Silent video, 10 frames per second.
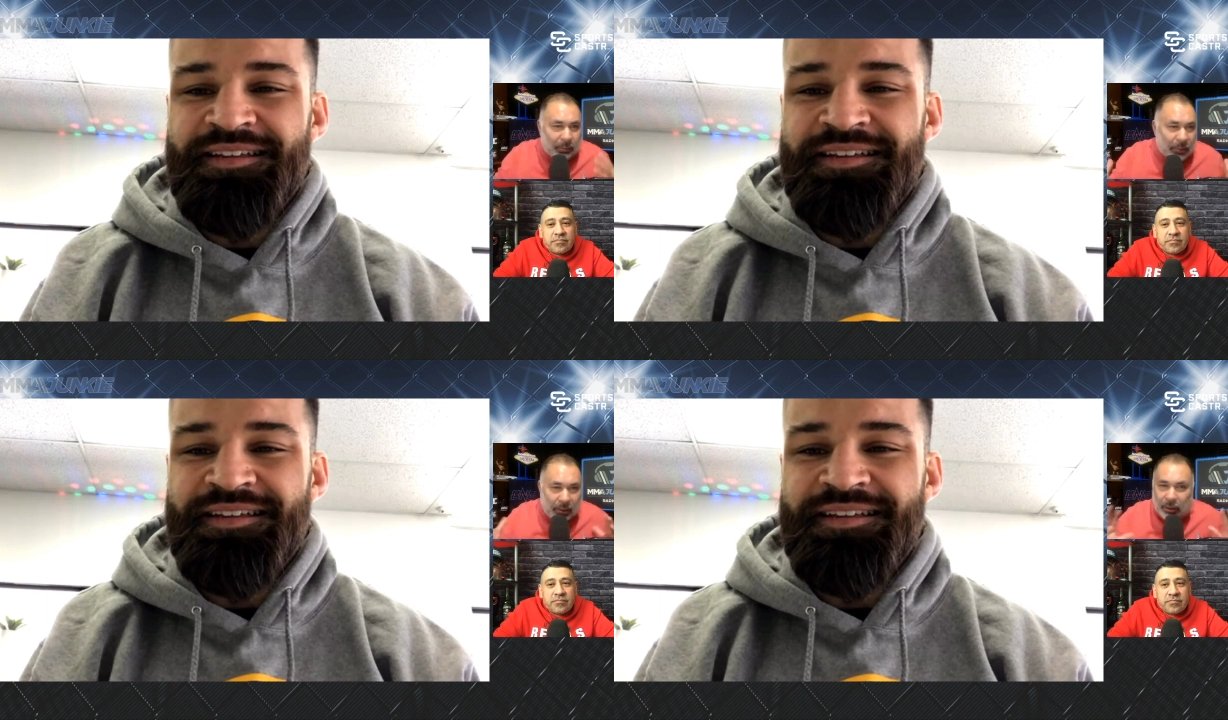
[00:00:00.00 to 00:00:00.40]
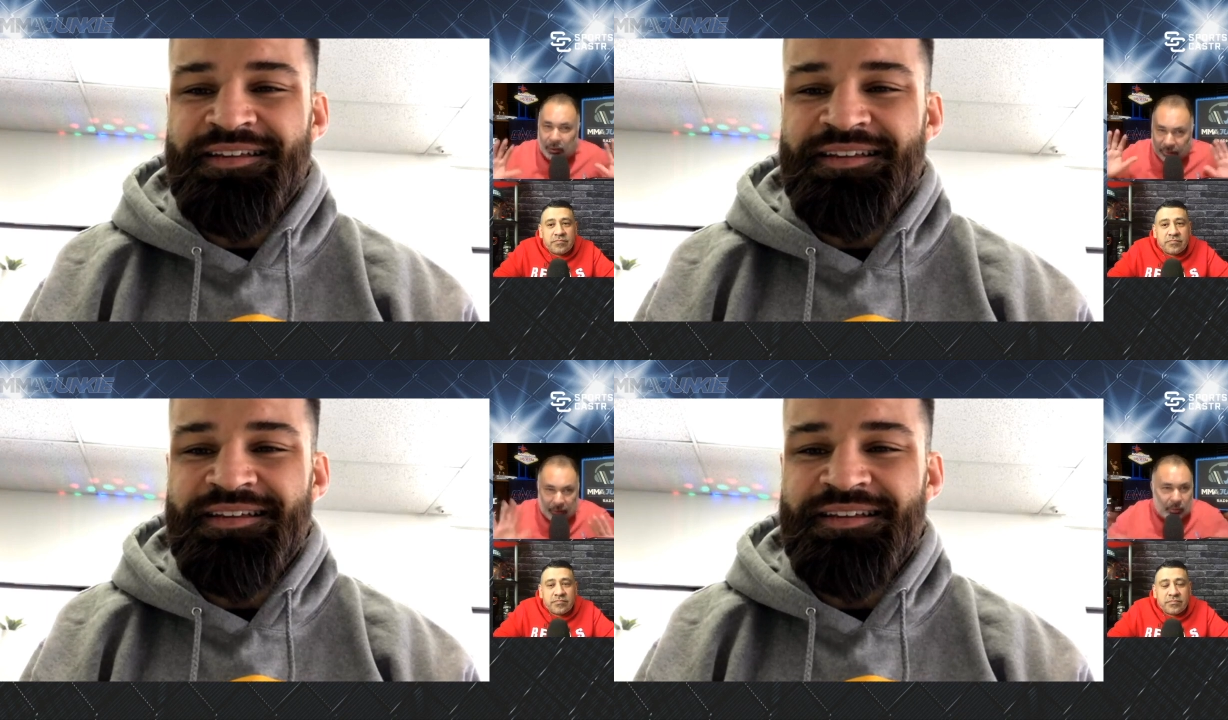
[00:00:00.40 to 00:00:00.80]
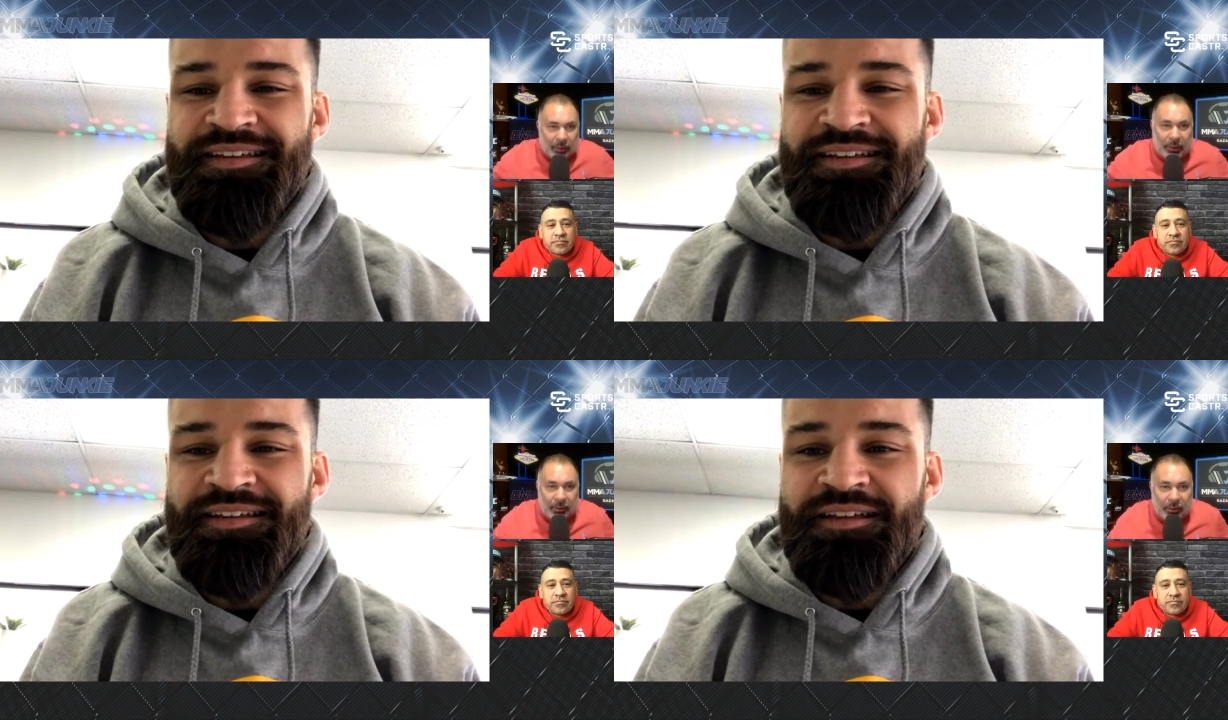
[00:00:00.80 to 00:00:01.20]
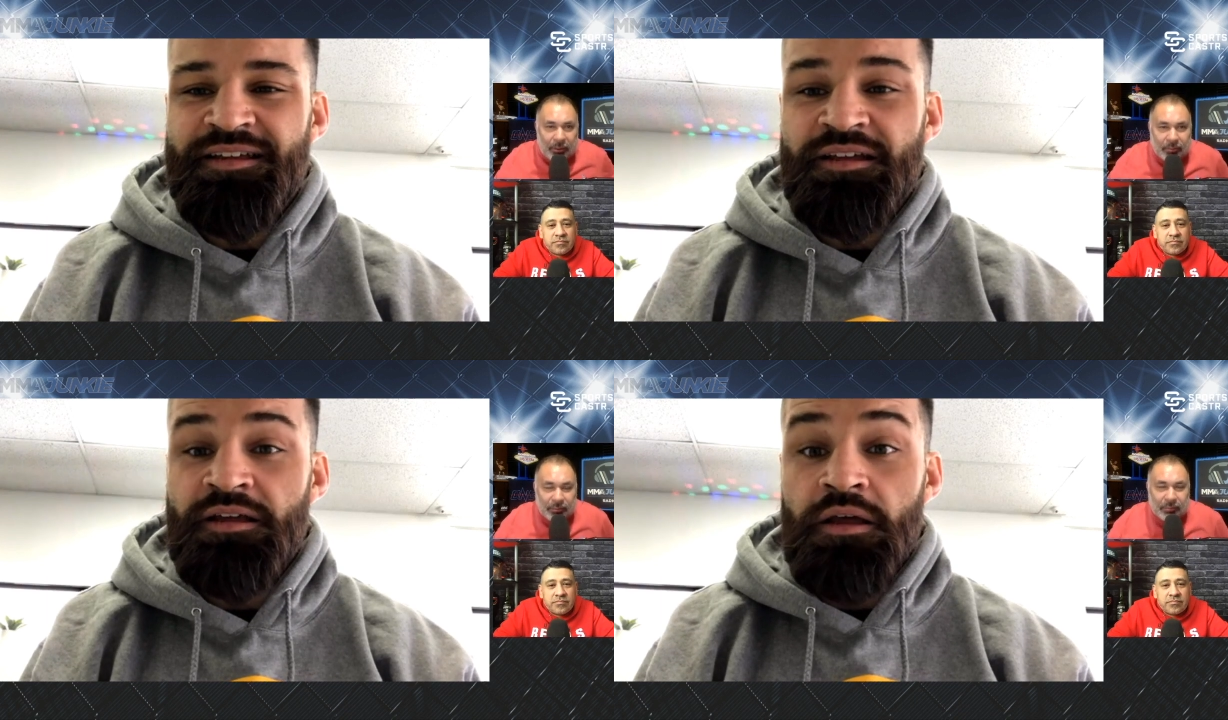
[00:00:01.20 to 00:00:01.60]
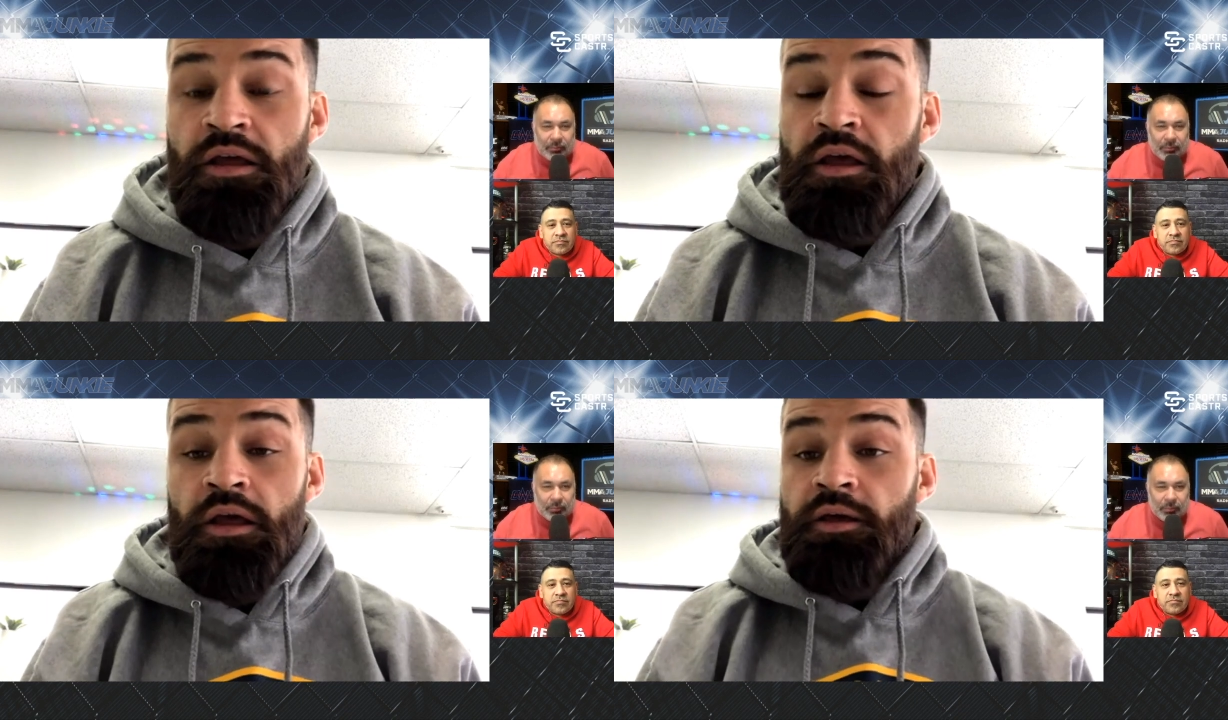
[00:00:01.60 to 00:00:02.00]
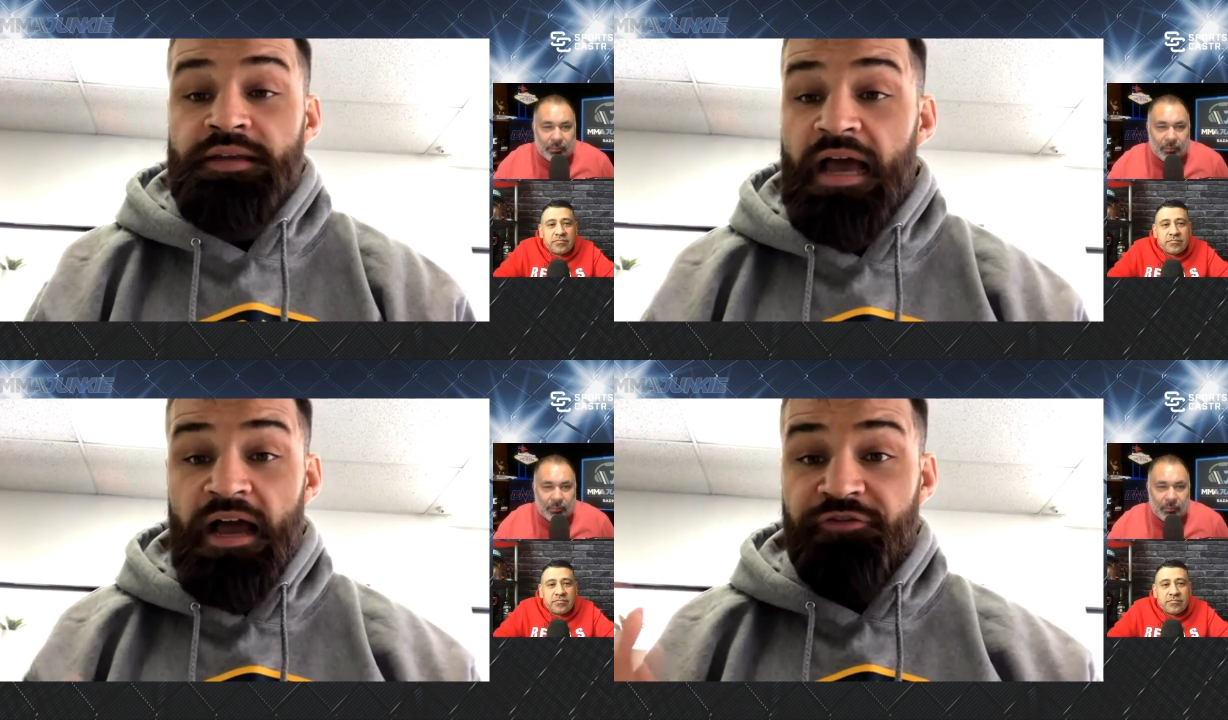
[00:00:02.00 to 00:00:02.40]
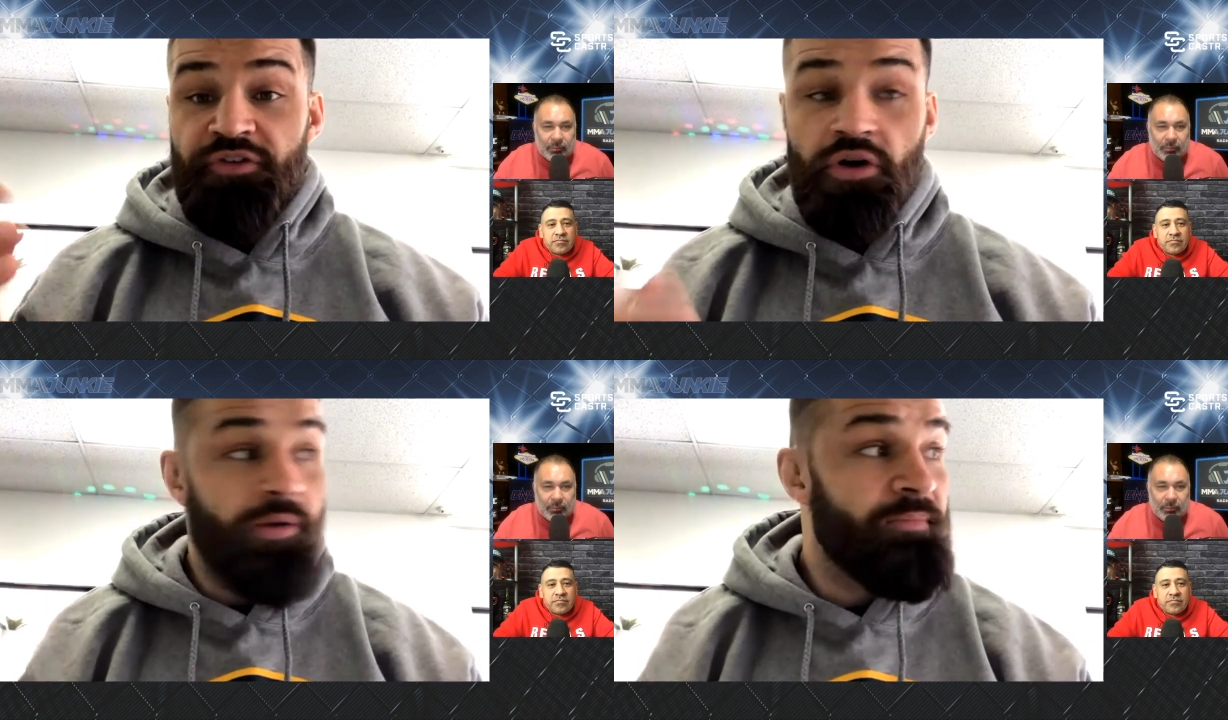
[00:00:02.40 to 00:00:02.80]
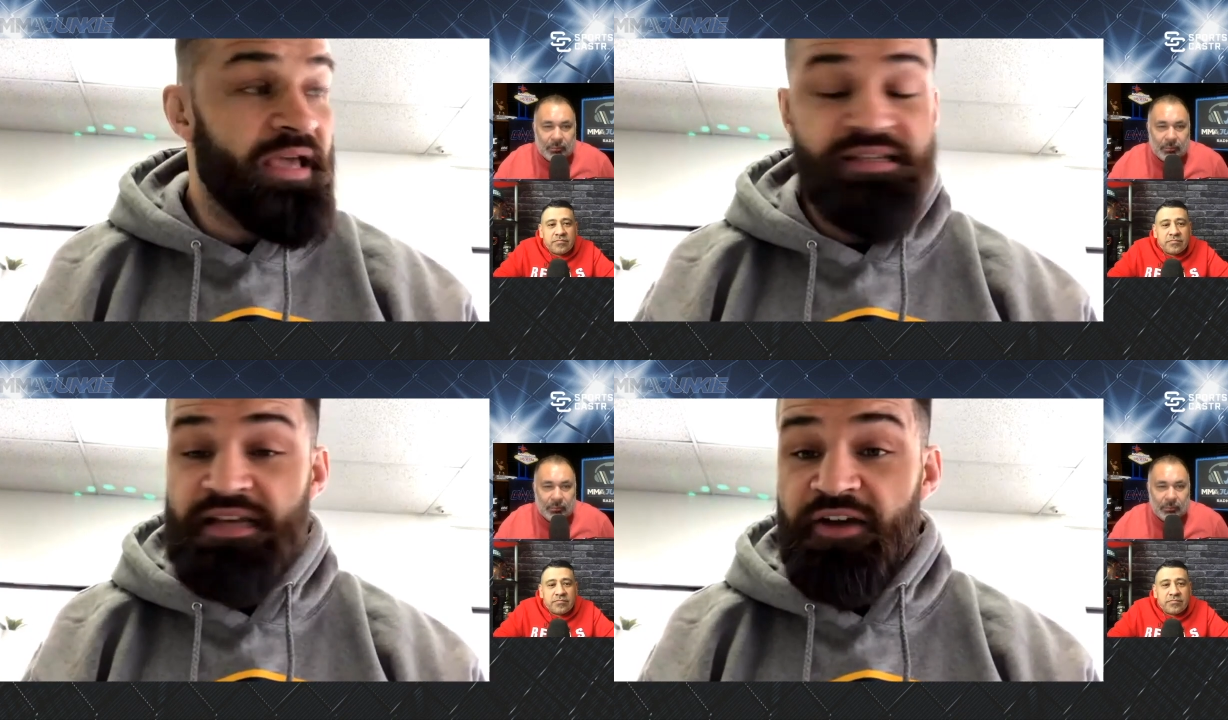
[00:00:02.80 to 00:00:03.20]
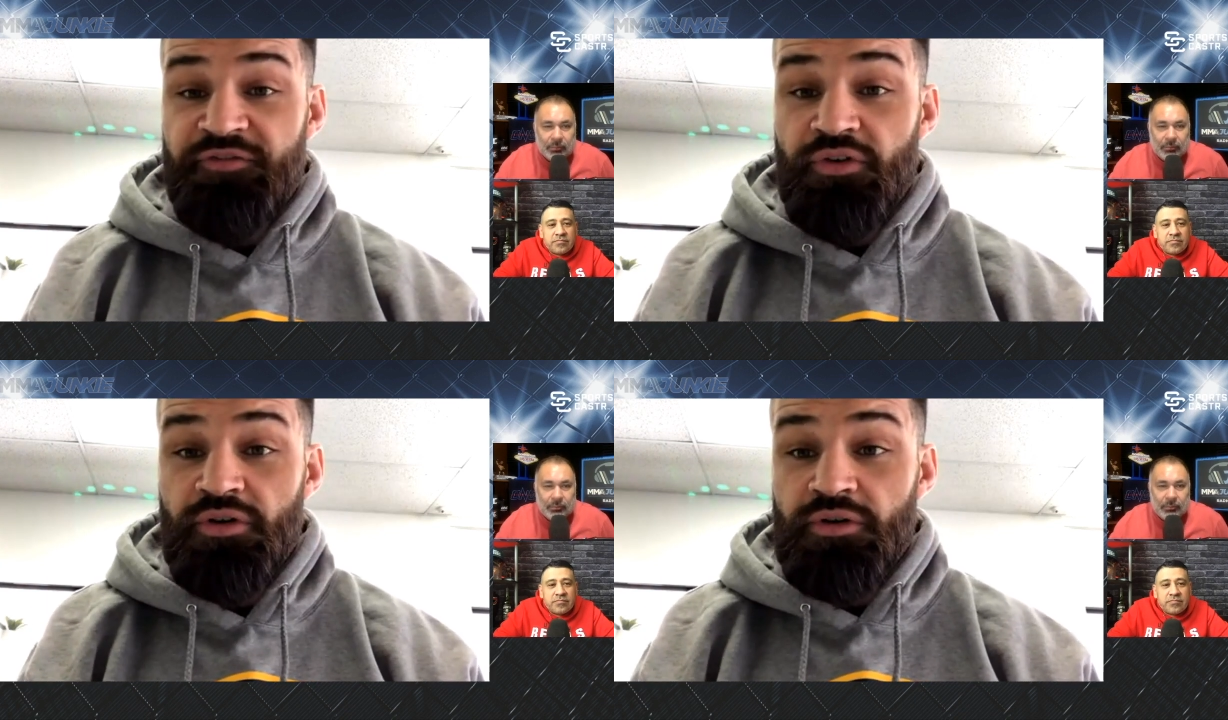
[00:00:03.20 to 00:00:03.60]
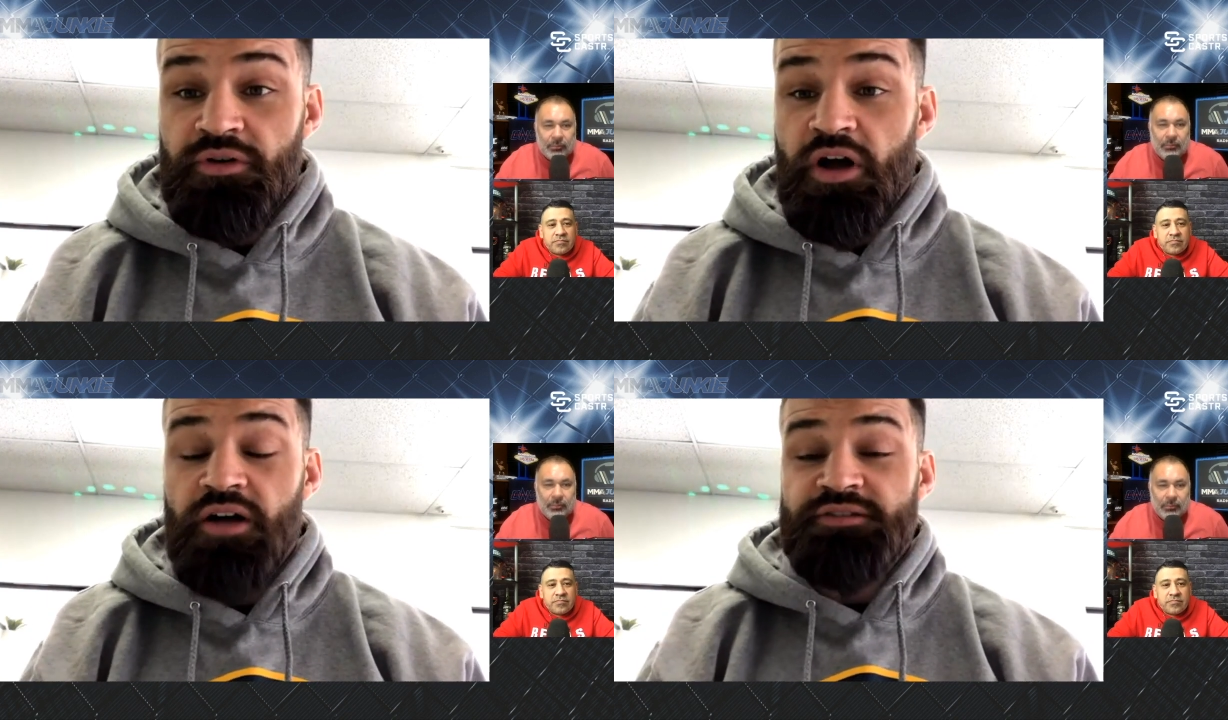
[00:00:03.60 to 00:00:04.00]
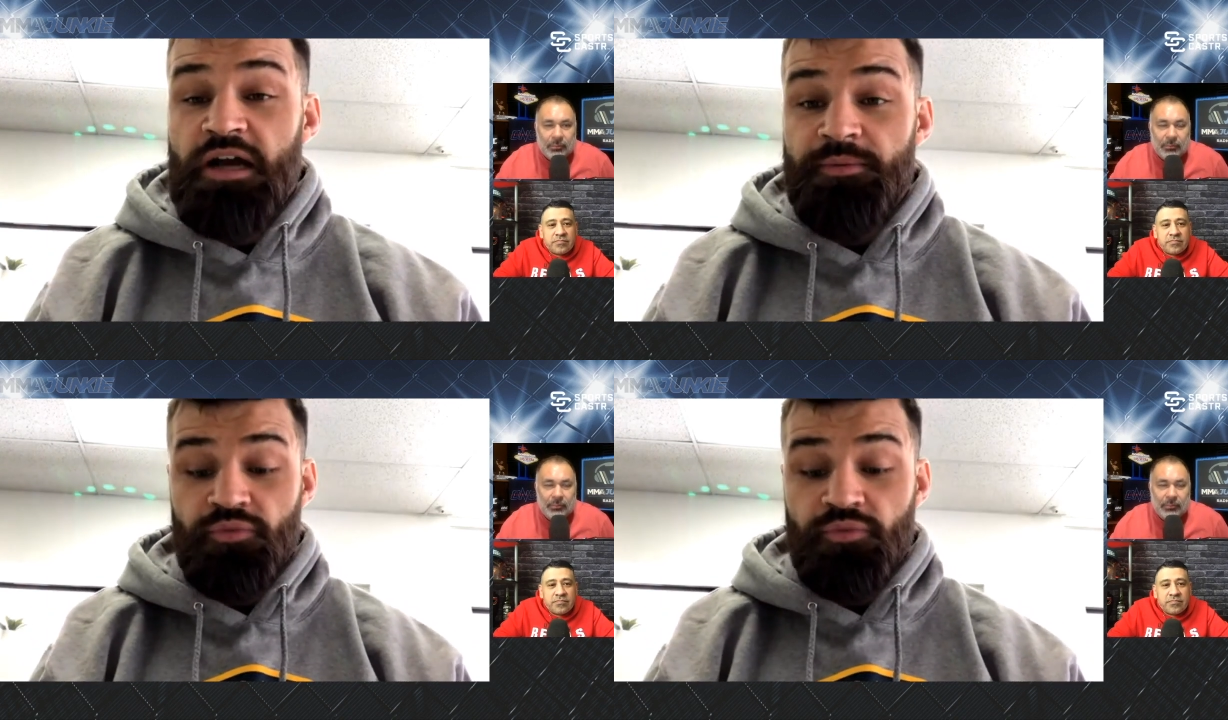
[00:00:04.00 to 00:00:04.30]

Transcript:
Speaker 1: up good. You feeling one hundred?
Speaker 2: Yeah, I feel amazing. I feel on top of the